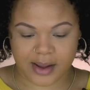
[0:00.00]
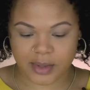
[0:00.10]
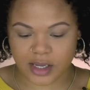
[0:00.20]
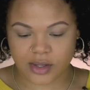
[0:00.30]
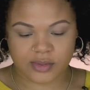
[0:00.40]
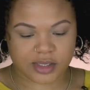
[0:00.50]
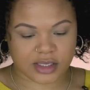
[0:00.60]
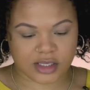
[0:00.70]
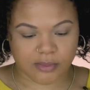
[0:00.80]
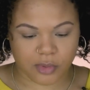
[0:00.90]
I'm gonna use
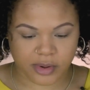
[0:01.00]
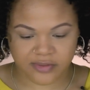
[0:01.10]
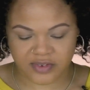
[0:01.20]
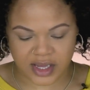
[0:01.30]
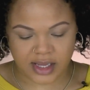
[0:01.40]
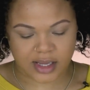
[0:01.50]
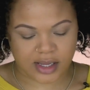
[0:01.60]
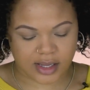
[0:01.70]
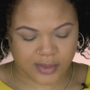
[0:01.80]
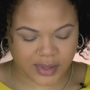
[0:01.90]
this
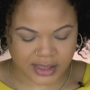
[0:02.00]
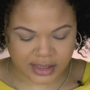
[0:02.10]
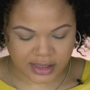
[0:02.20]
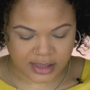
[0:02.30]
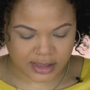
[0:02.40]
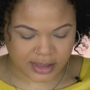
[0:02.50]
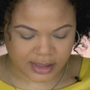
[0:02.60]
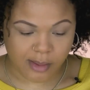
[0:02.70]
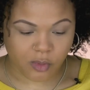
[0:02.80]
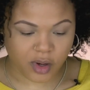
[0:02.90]
Morphe, what is this?
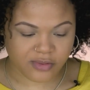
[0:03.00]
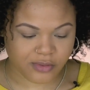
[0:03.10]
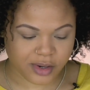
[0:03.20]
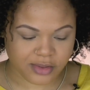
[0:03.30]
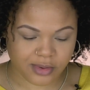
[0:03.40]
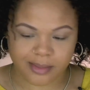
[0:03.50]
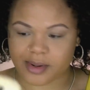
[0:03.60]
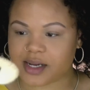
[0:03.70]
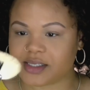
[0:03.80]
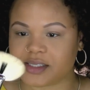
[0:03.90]
M143
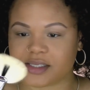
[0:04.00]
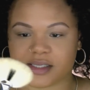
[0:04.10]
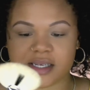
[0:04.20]
brush.